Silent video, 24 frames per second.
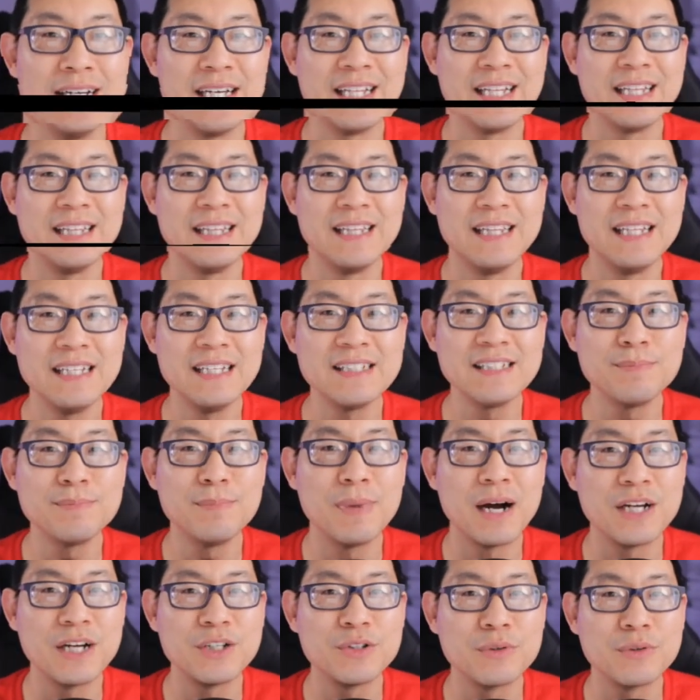this
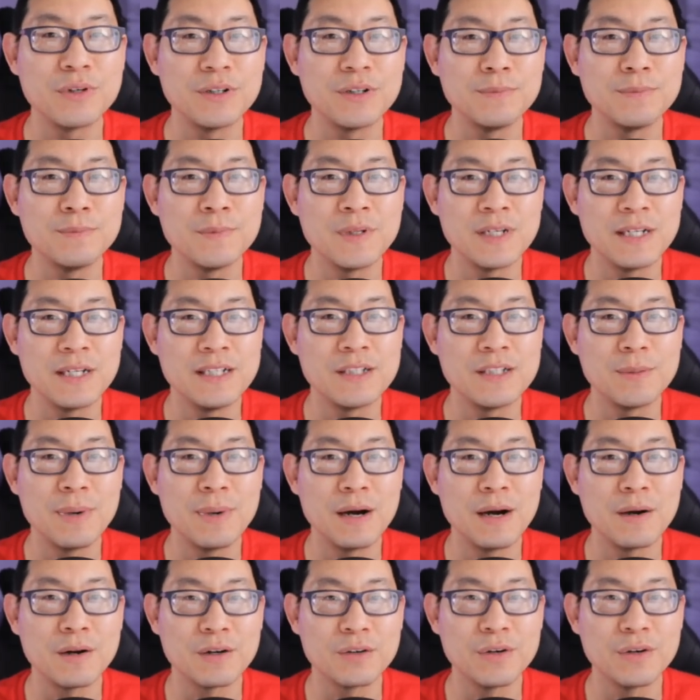module is
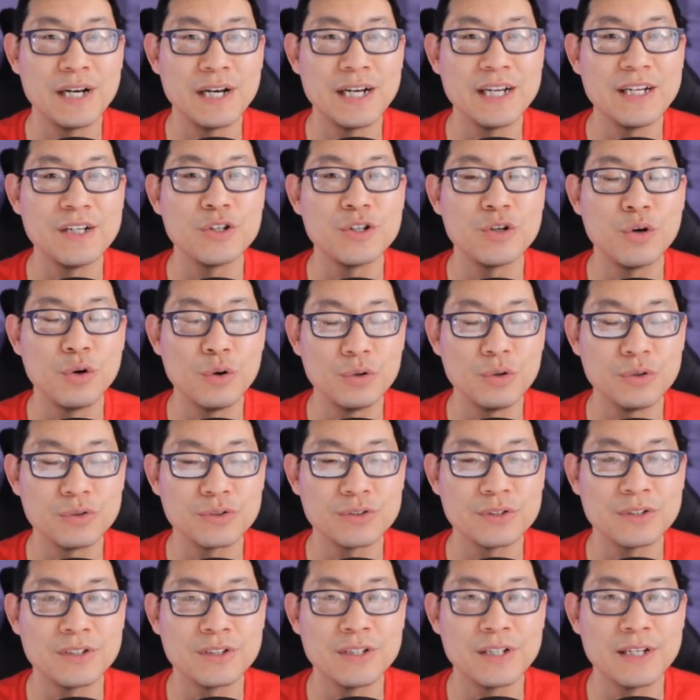about creating
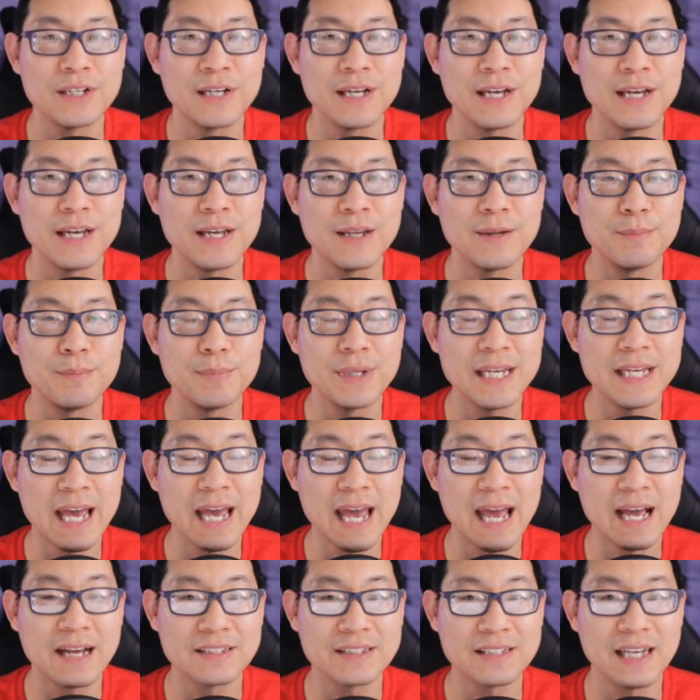goals and
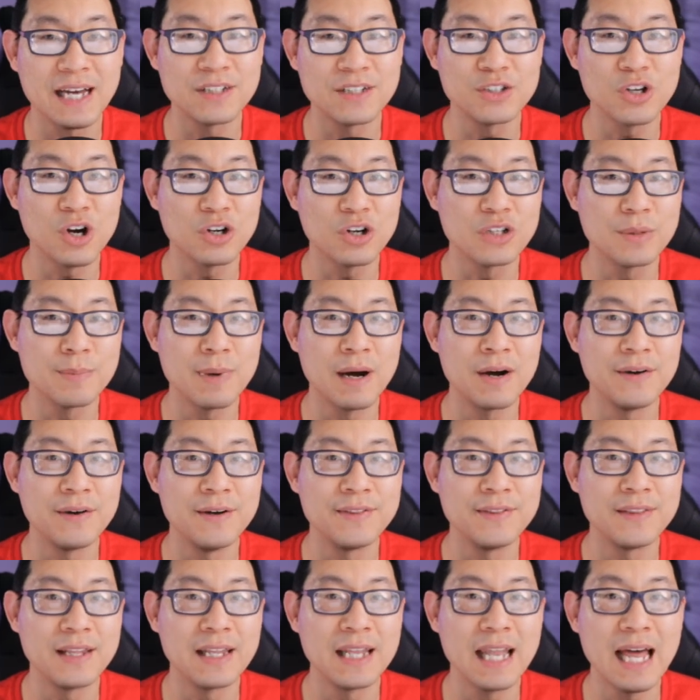BHAGs I talked about
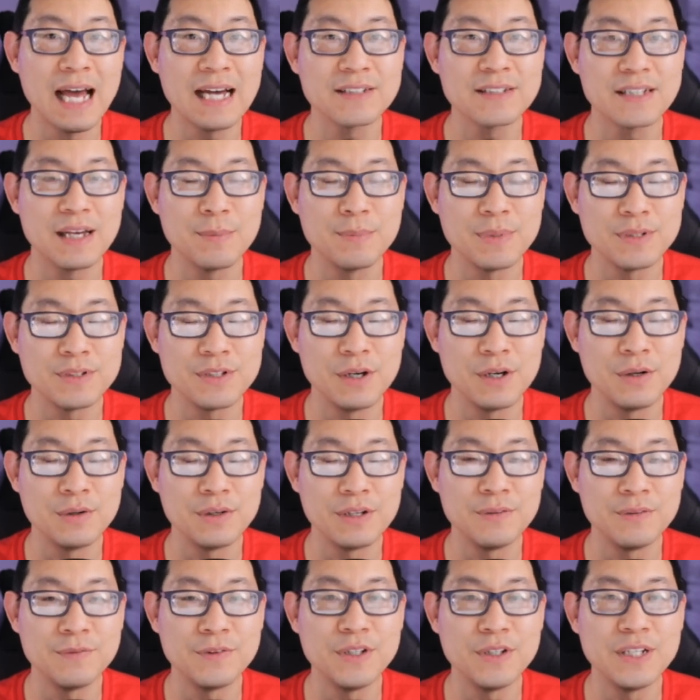in the last episode.
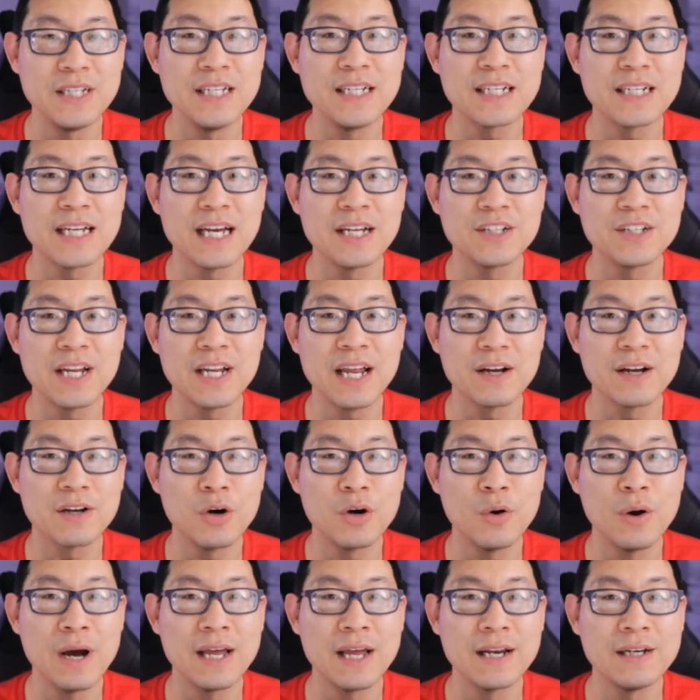If you didn't catch that,
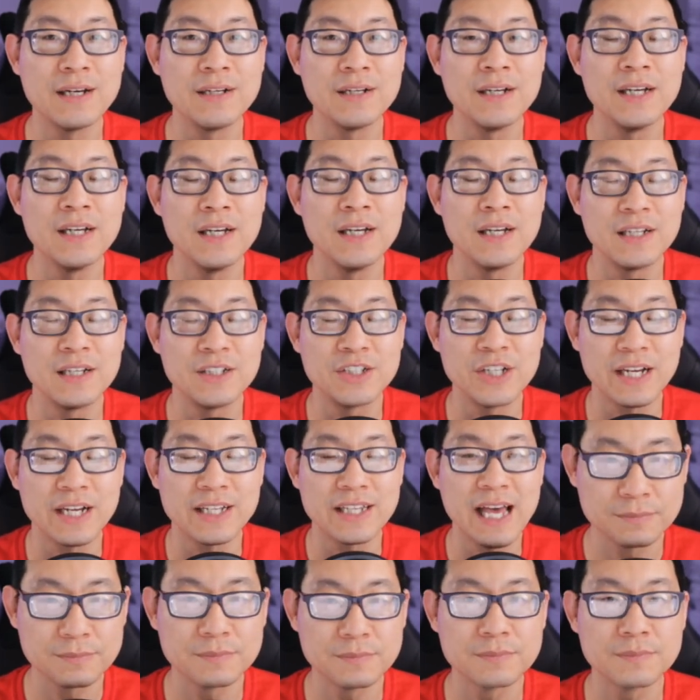go ahead and check
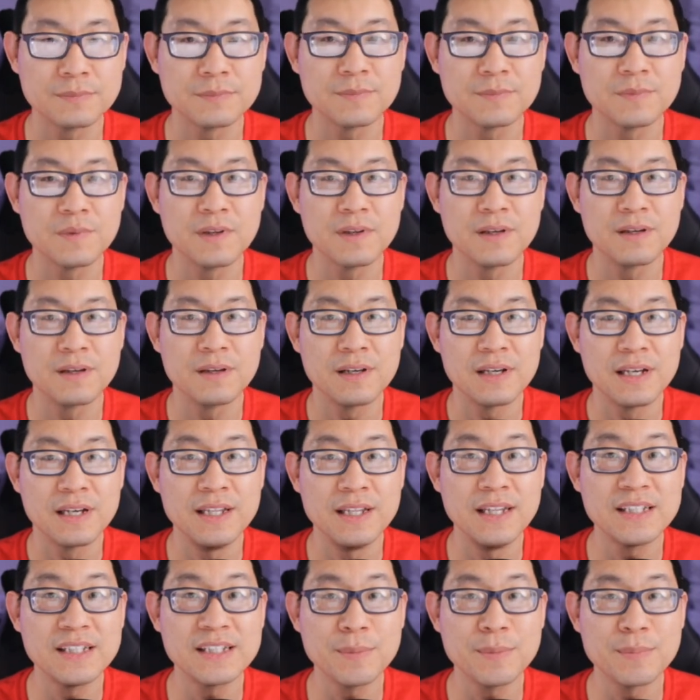that out.
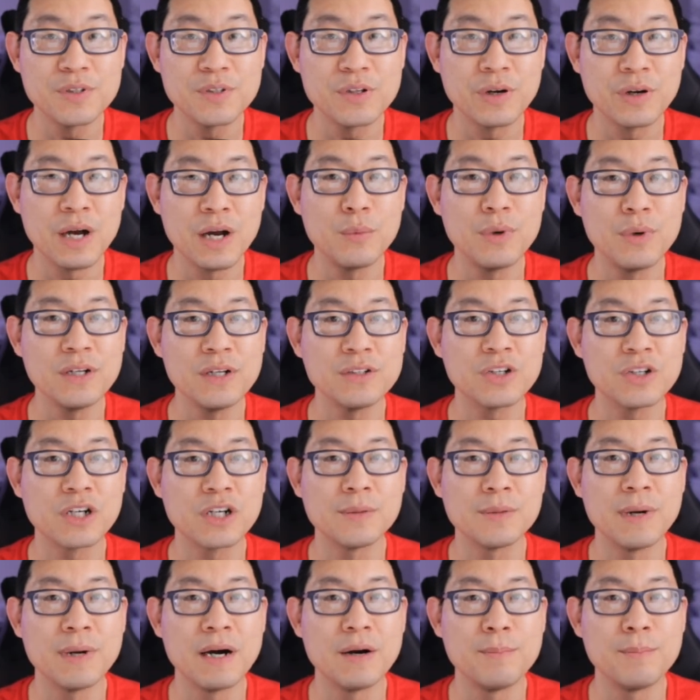In this episode, I want to talk
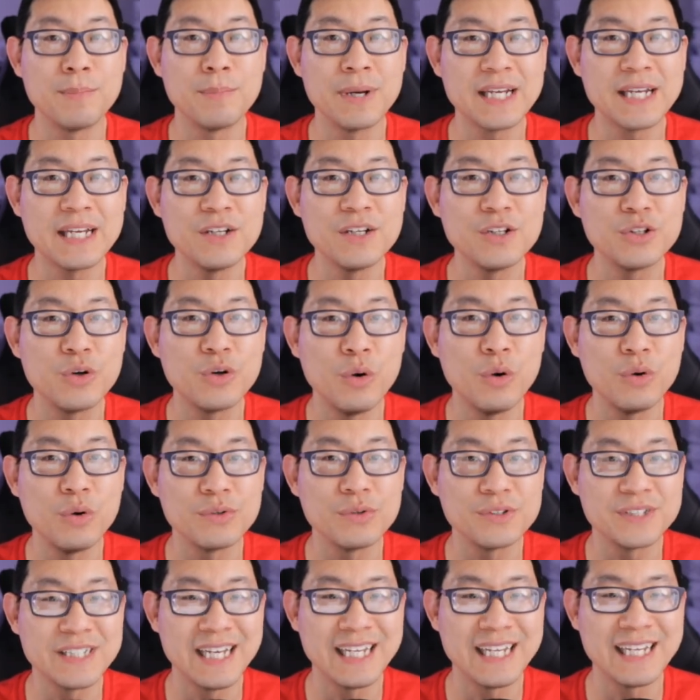about picking
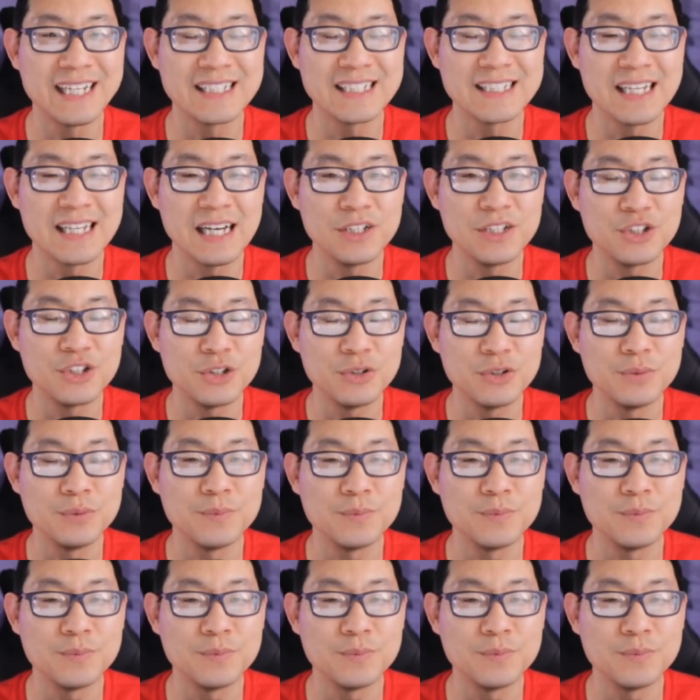goals that excite you.